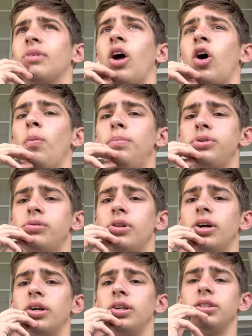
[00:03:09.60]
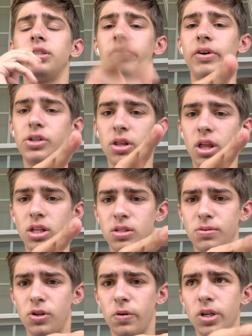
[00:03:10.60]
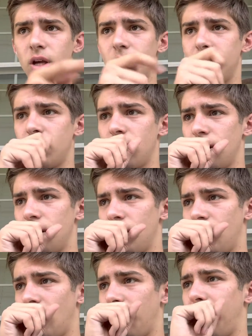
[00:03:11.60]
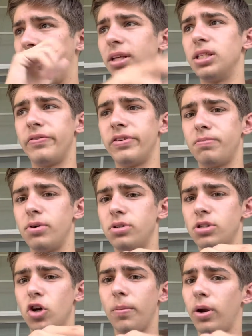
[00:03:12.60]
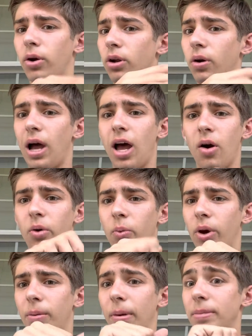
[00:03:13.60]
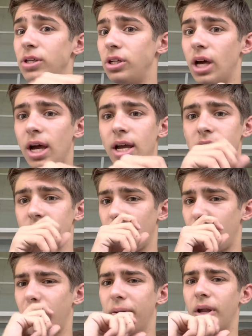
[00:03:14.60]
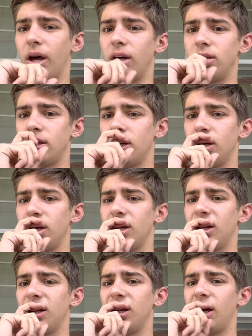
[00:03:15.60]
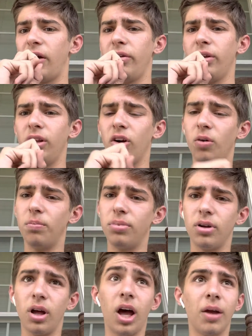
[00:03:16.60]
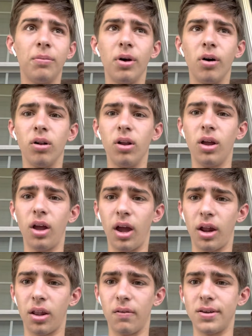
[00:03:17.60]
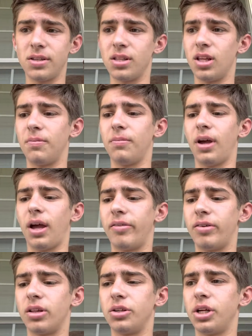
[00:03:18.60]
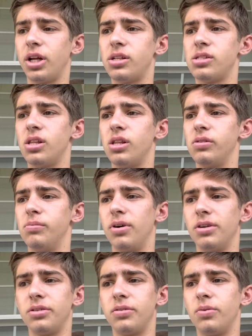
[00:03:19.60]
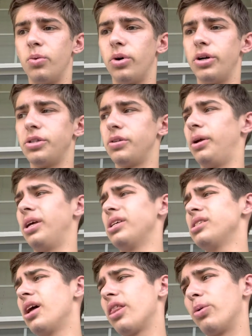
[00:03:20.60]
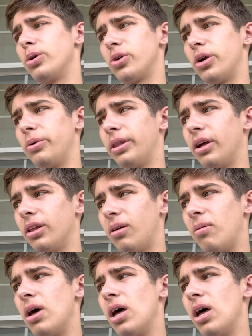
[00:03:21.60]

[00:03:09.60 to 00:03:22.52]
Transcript: I hope there's an Avenger that shows up. Apparently Sif is supposed to show up. I don't know how and when. Maybe she dies. I hope not. I really hope Heimdall and the rest of them have another chance, to. brothers, the Warriors 3, because it's not a Thor story without them.